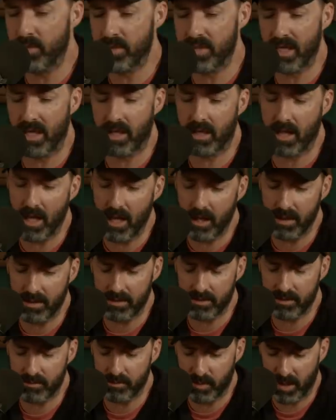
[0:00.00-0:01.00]
would say
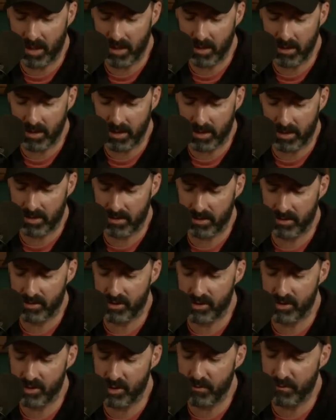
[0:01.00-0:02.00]
god gary like
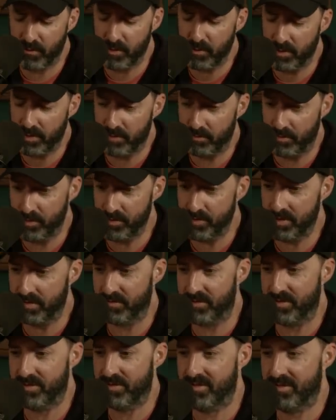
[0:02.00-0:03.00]
she's so verbally
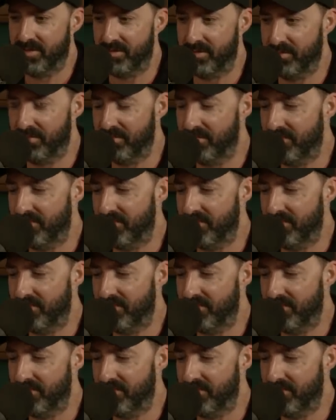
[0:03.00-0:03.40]
abusive to